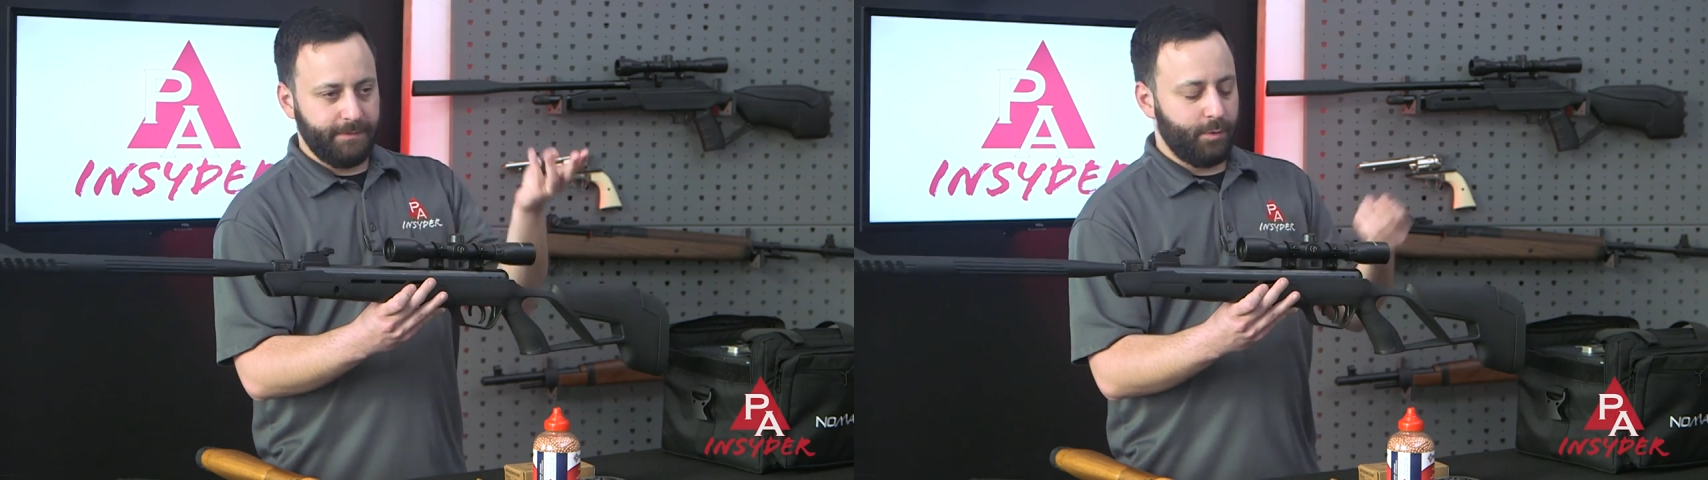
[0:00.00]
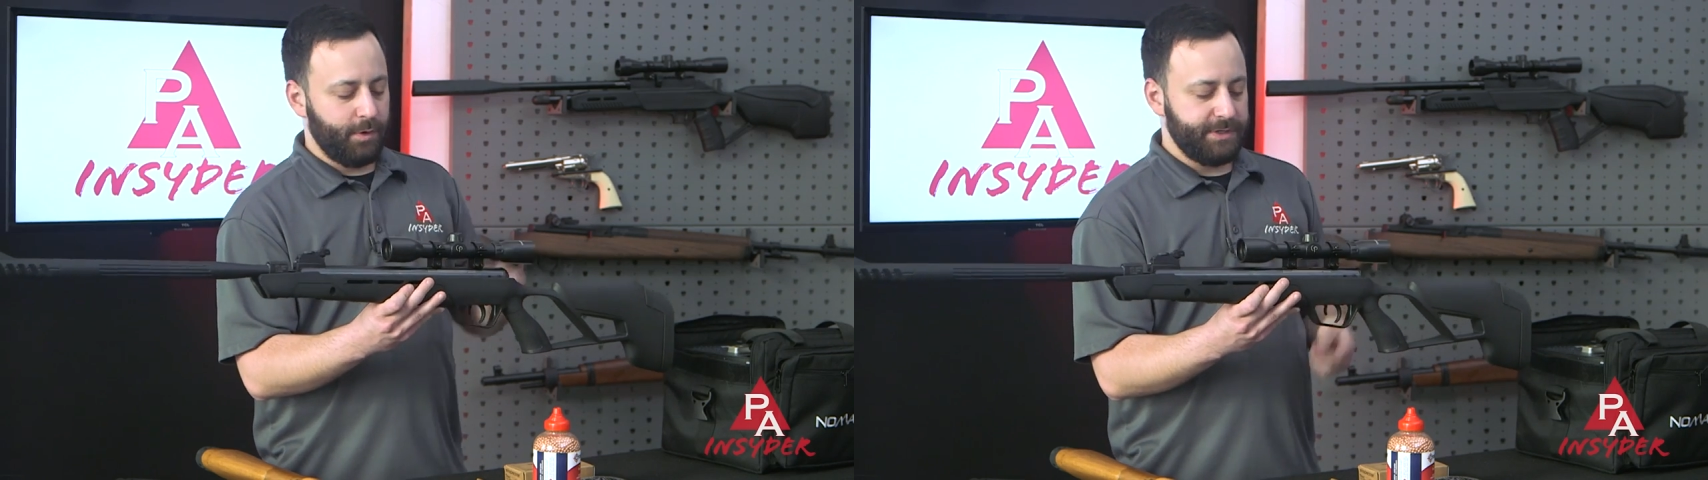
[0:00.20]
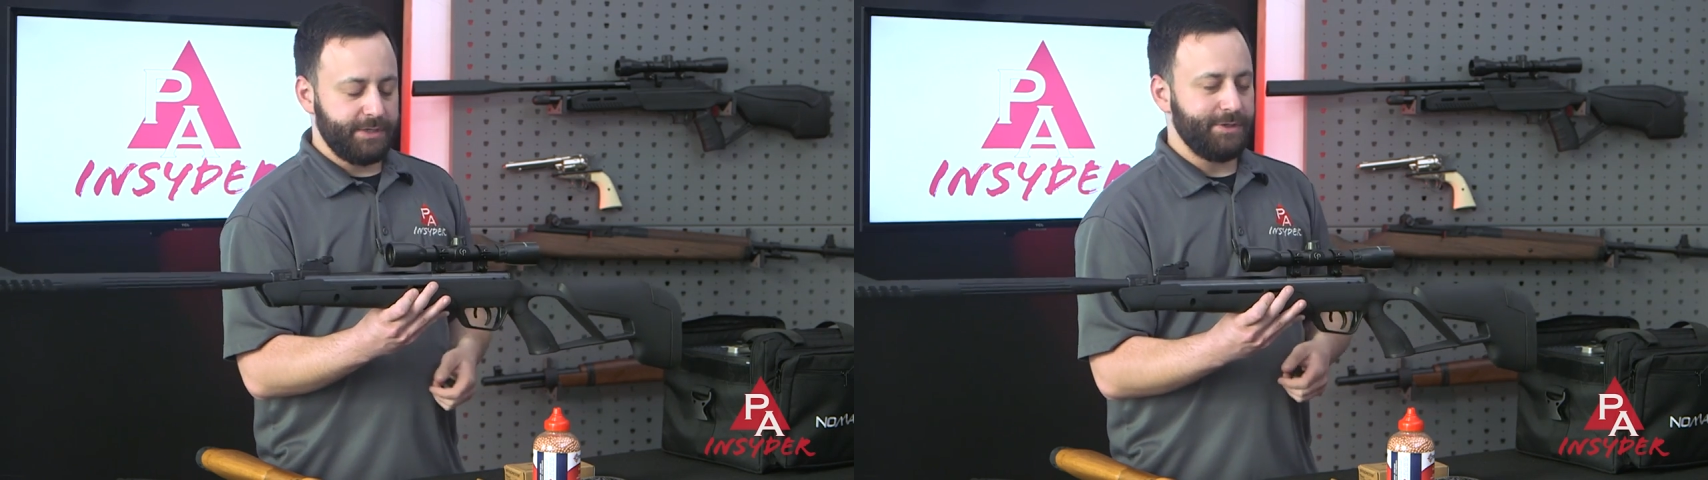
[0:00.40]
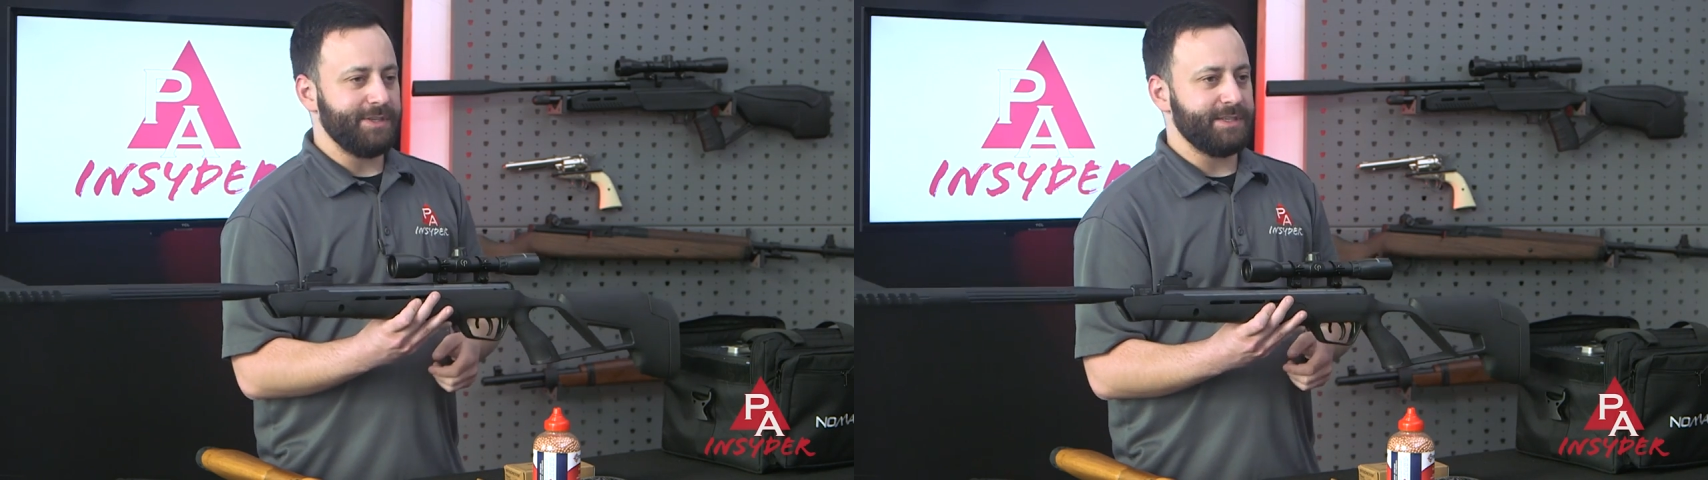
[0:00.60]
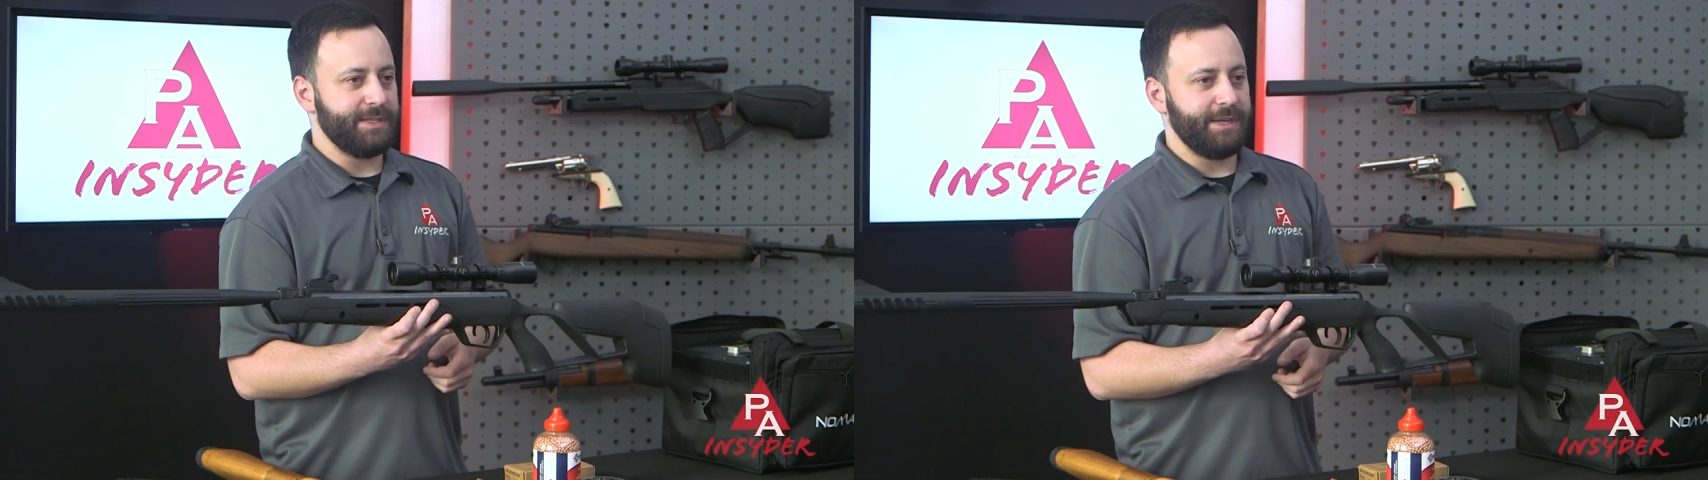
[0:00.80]
of course, as you
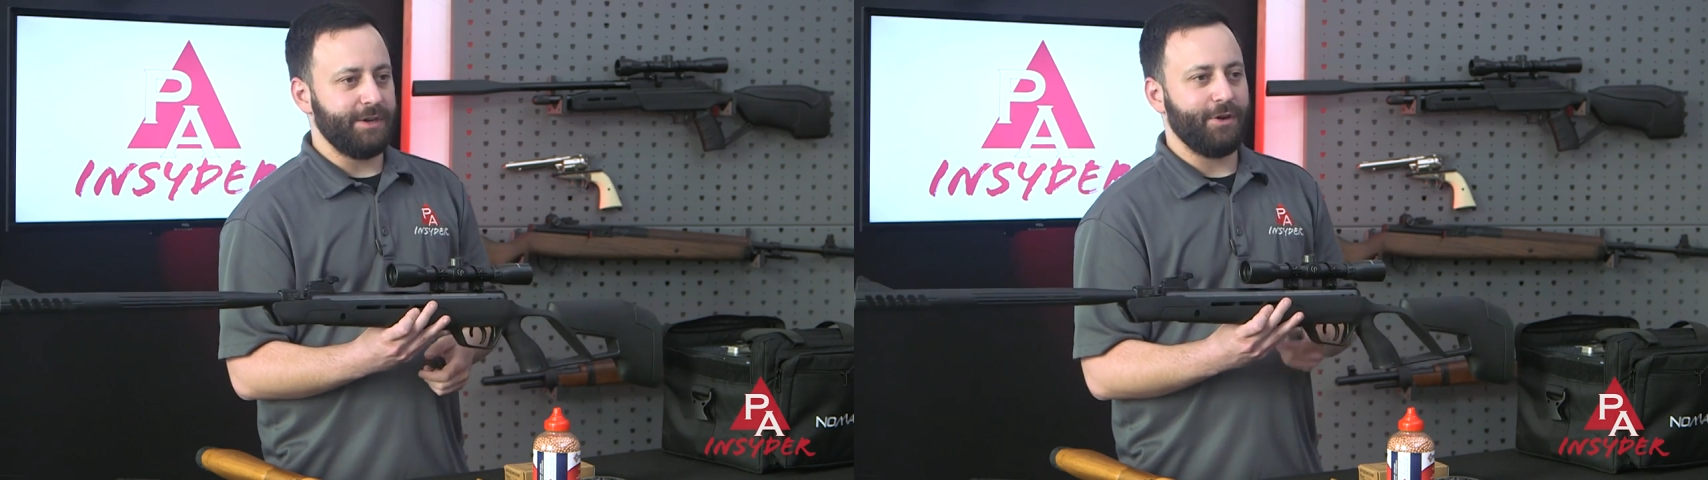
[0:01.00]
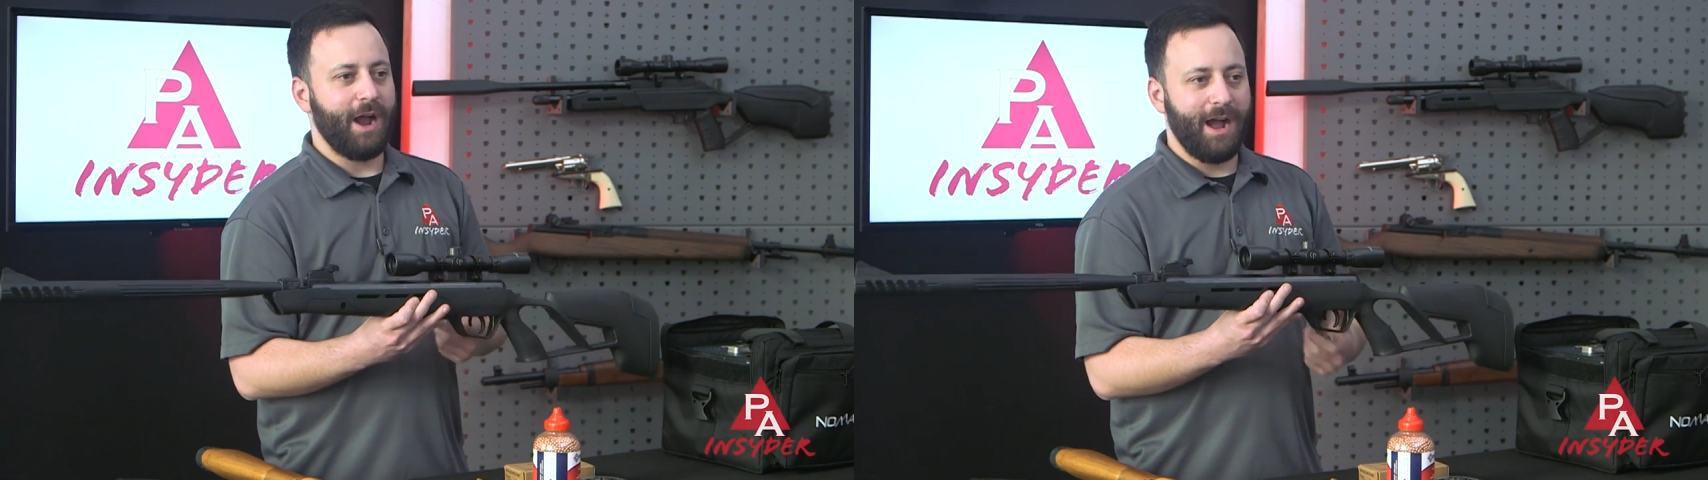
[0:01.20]
can see here.